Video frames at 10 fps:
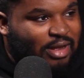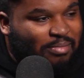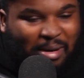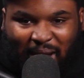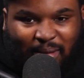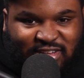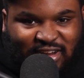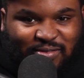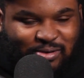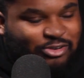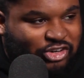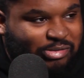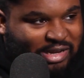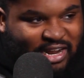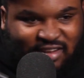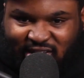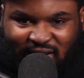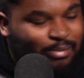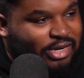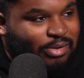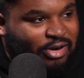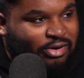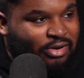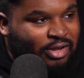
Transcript: My mom is never gonna treat me like a celebrity, bro.